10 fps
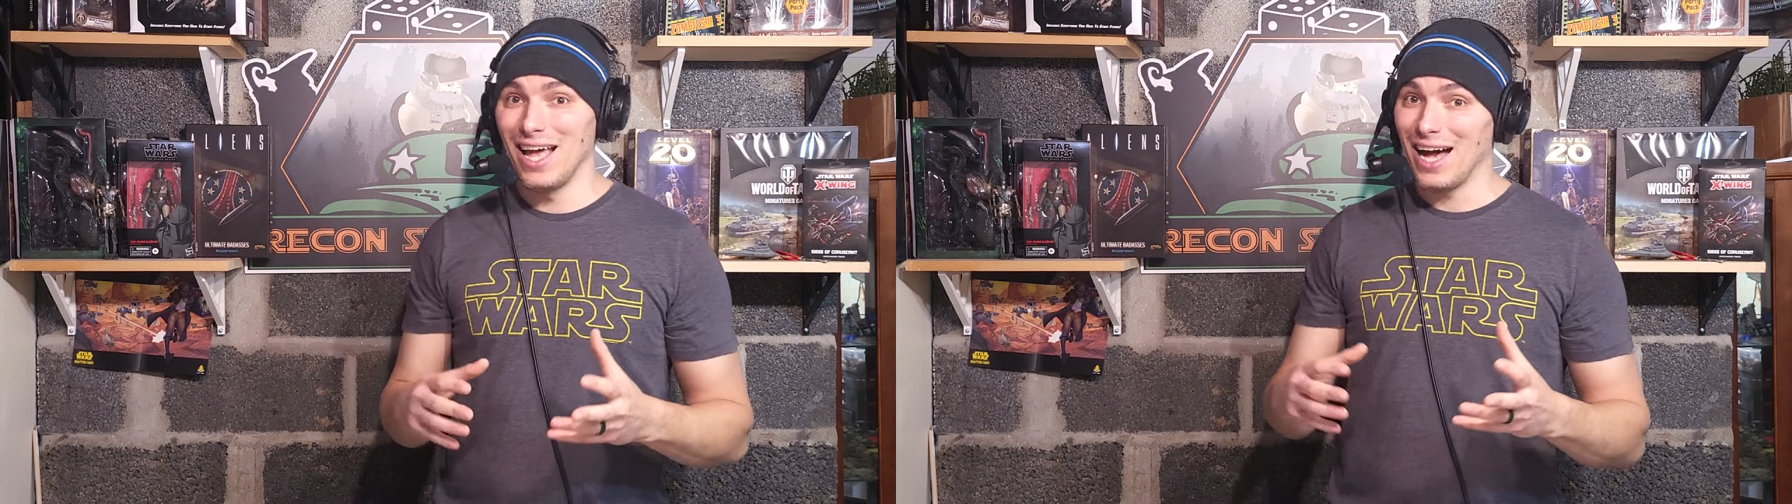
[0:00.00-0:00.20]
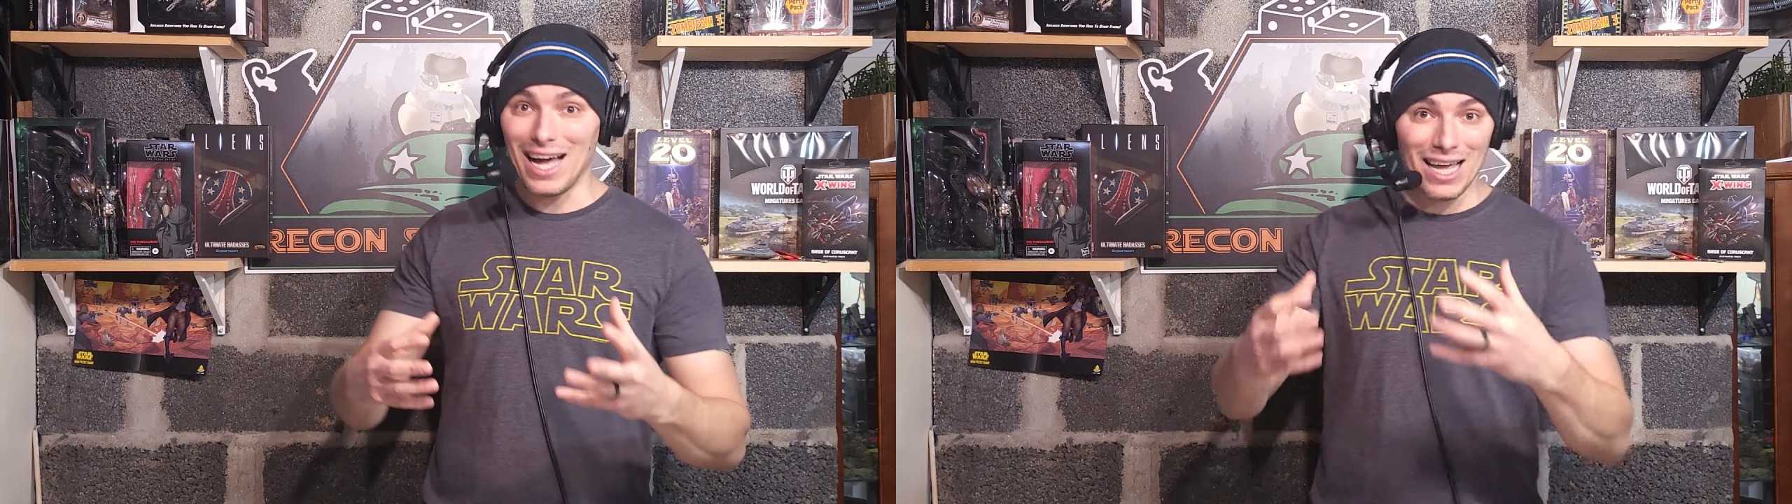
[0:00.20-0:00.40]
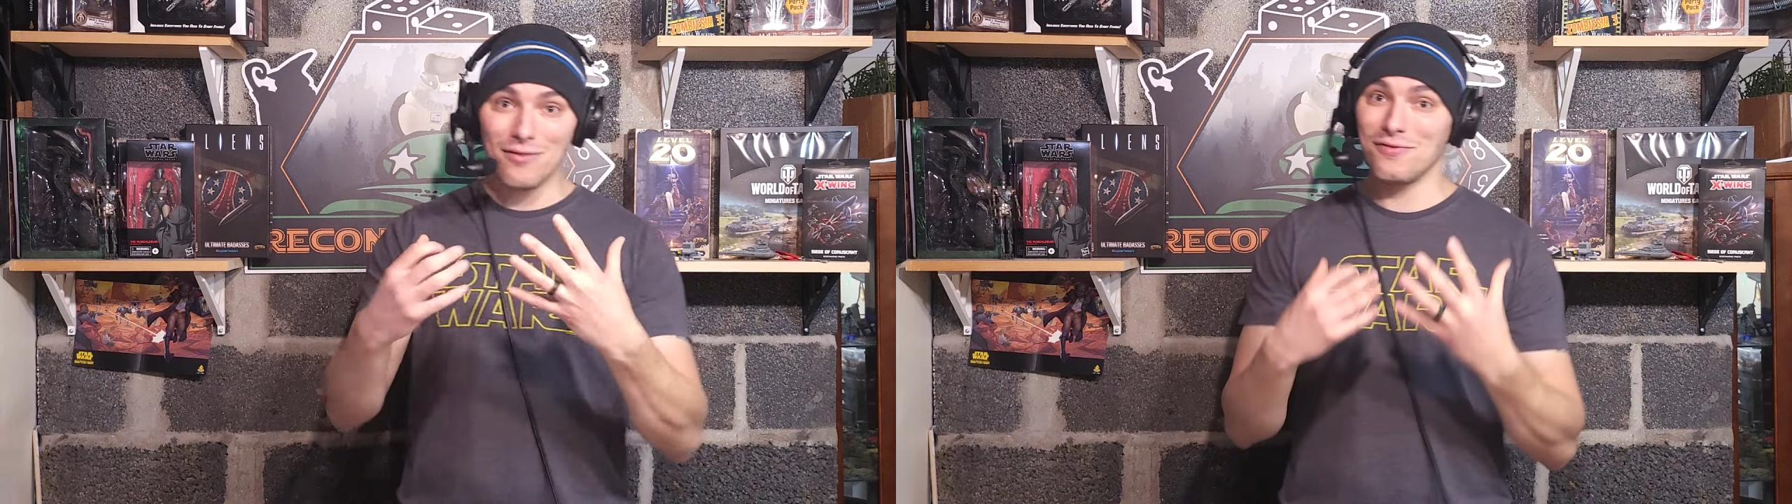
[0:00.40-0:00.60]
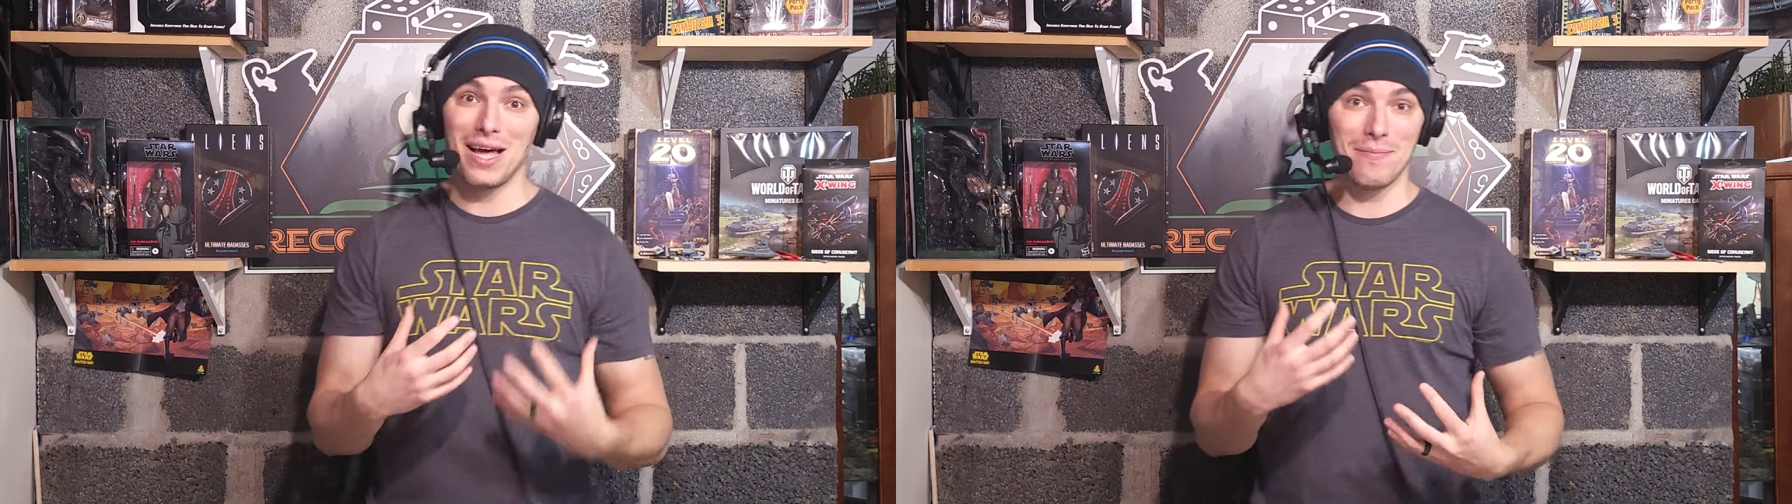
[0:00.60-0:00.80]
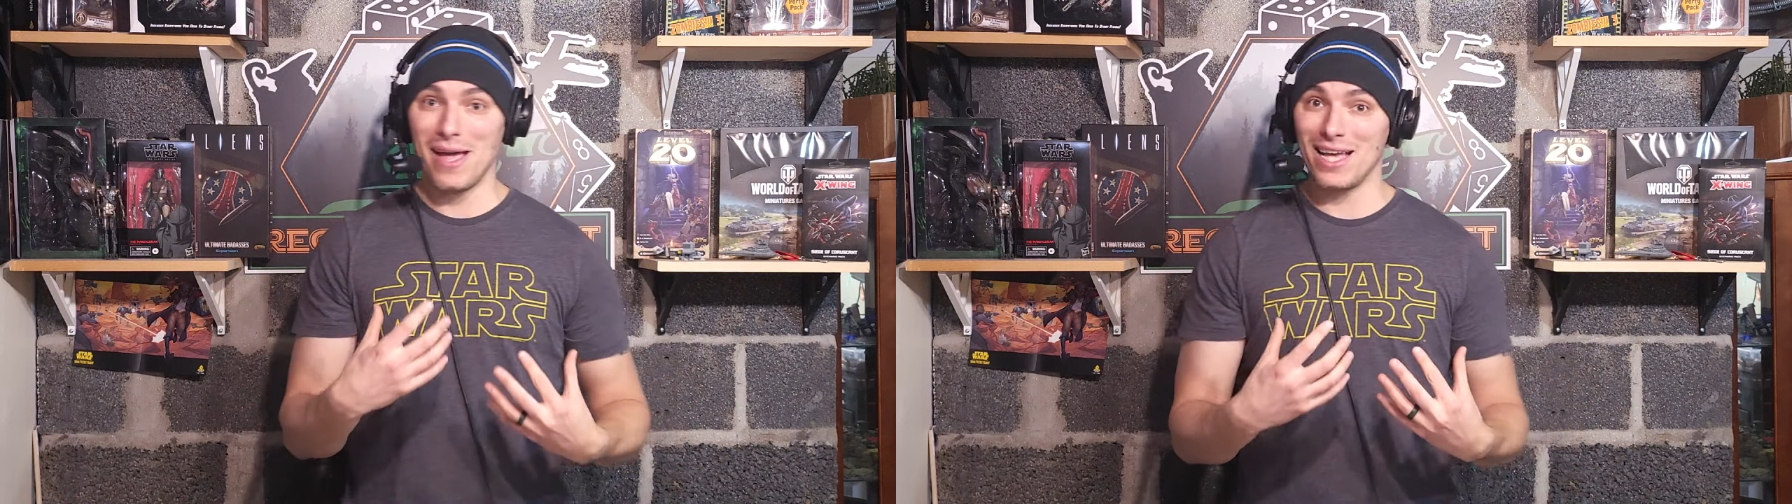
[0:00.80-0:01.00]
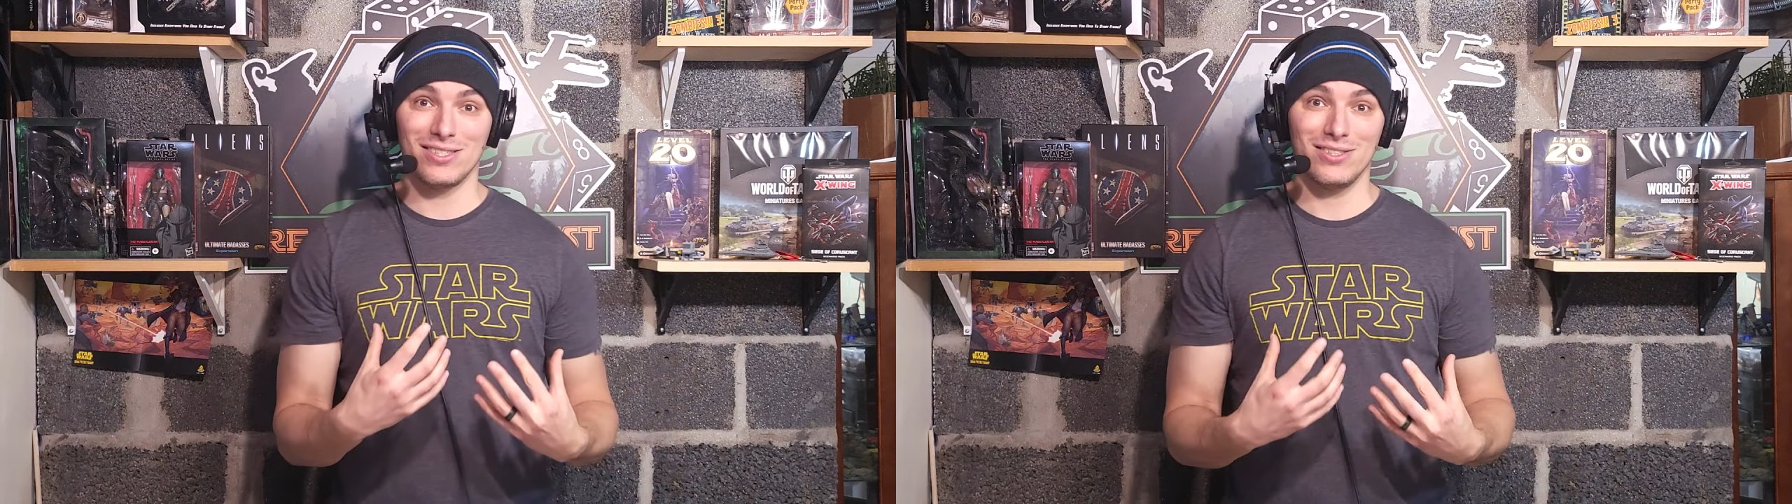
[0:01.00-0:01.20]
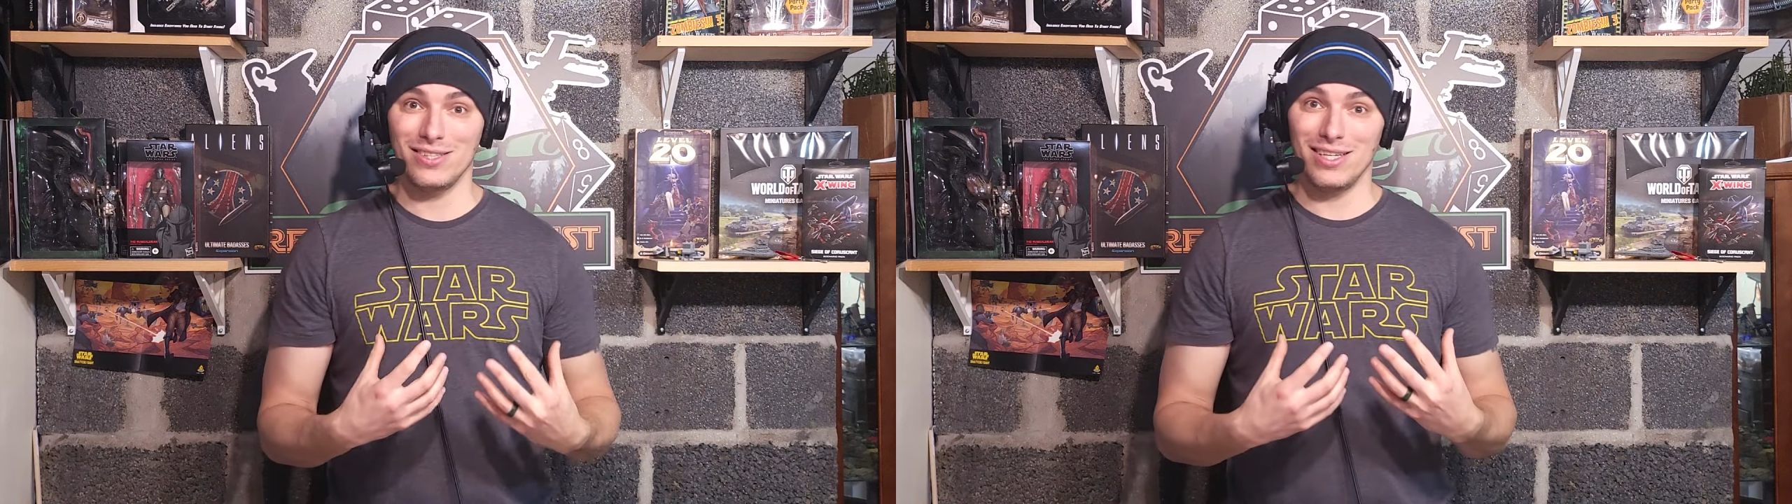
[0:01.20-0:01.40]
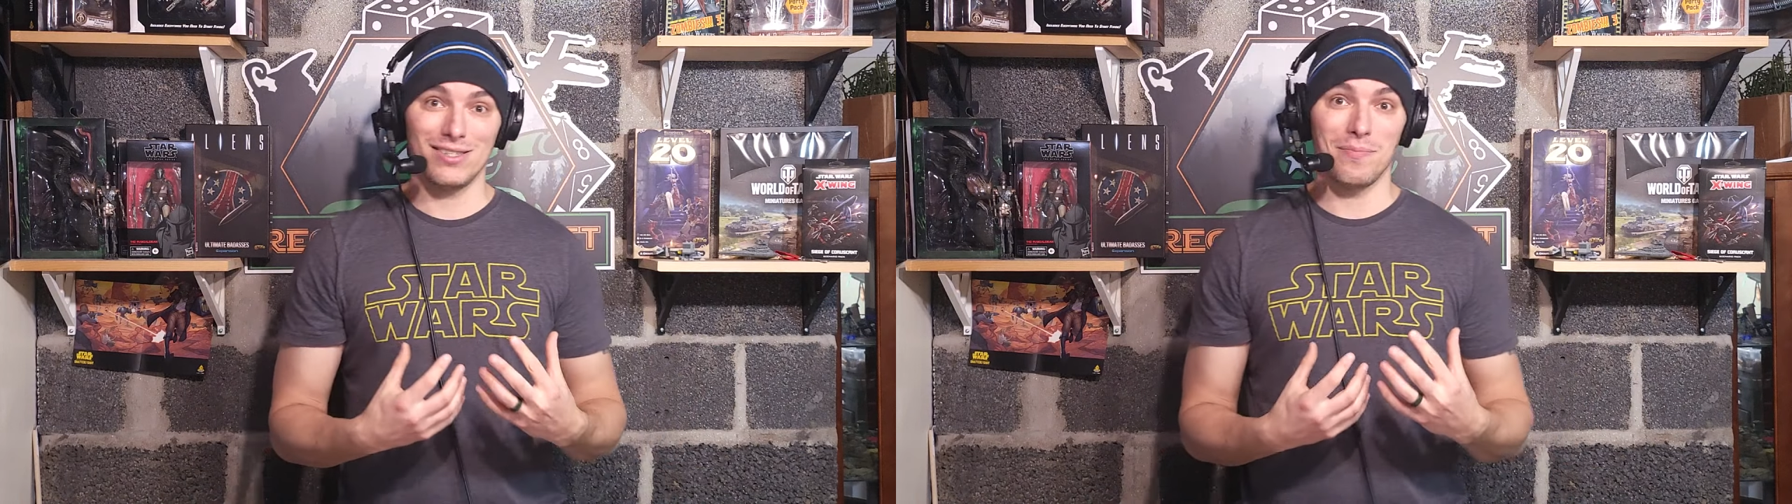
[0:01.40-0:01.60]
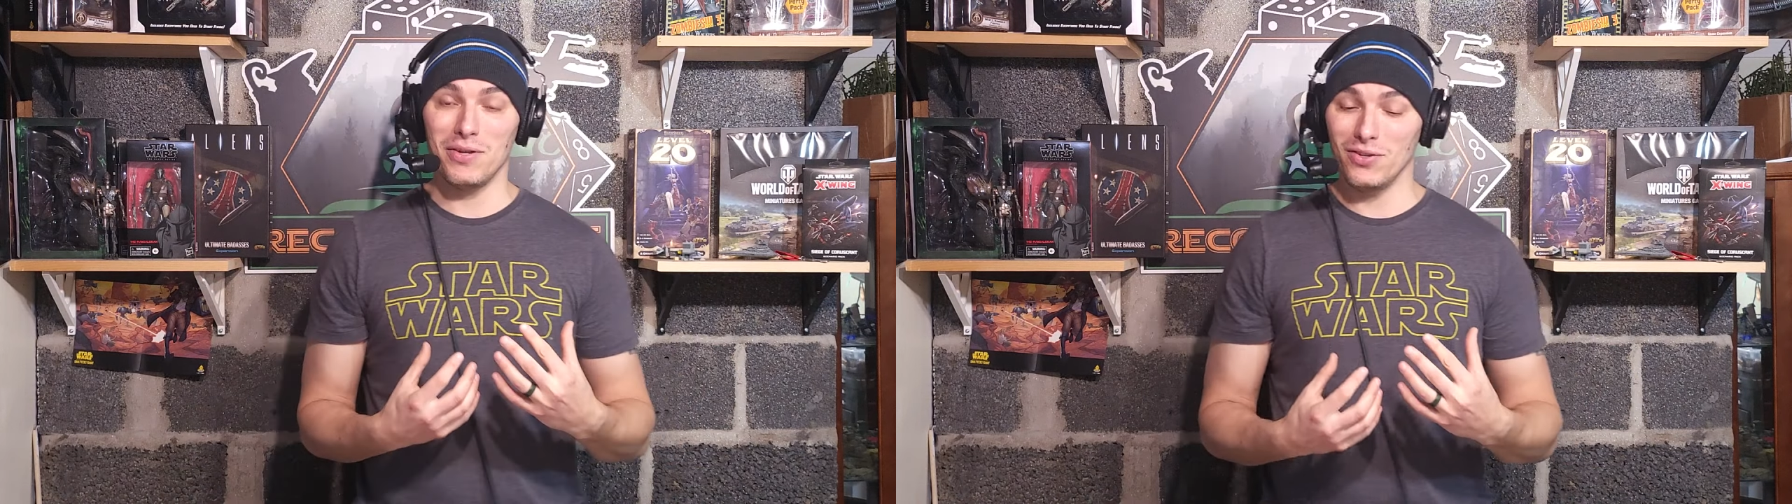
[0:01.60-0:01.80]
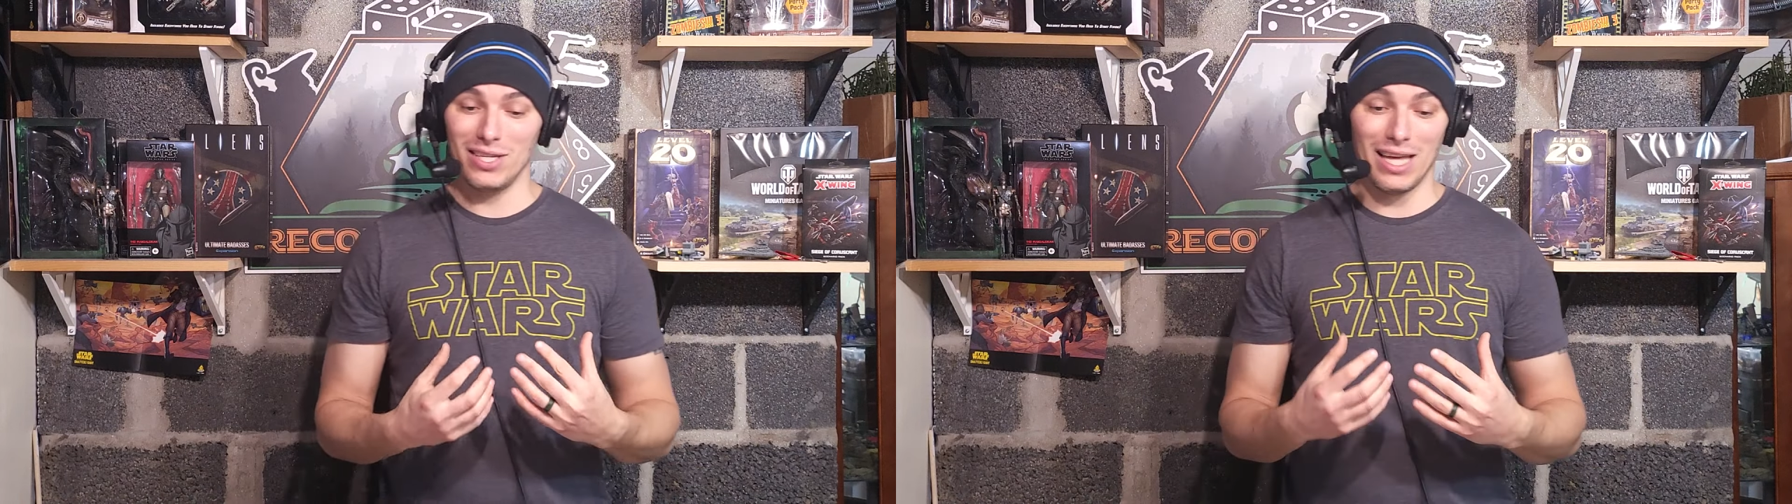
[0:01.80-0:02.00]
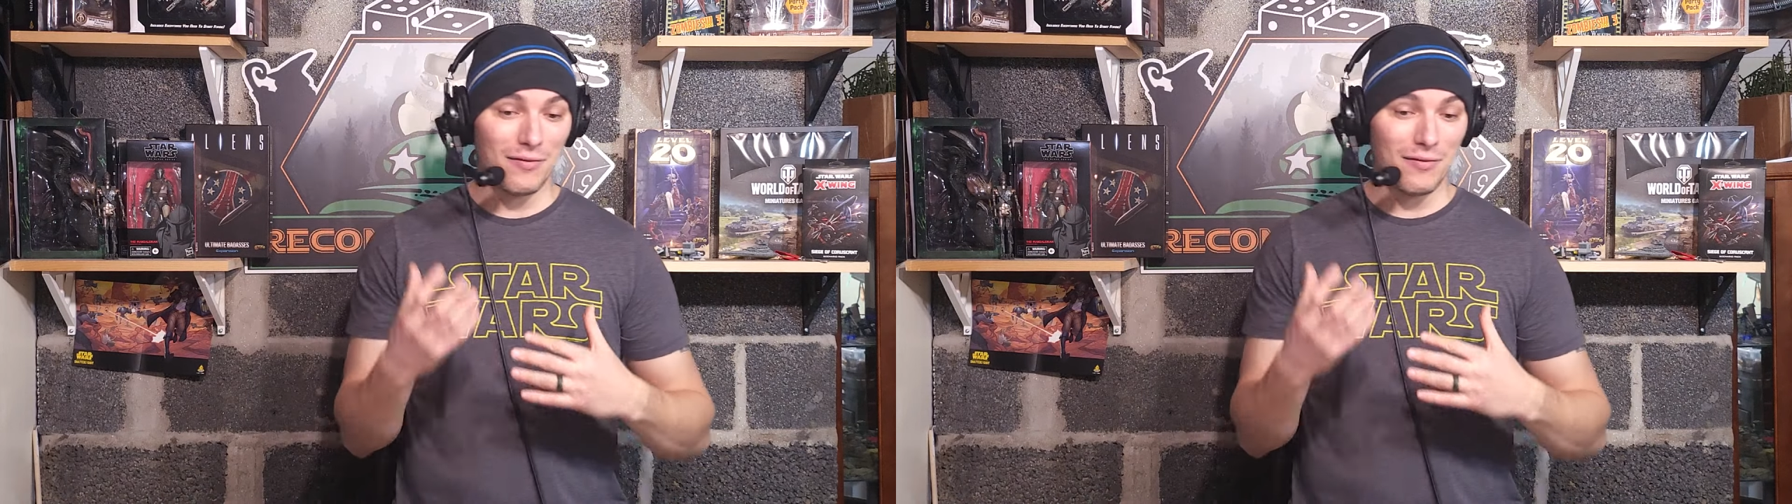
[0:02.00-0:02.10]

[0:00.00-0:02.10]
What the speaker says: I have not mastered this ability.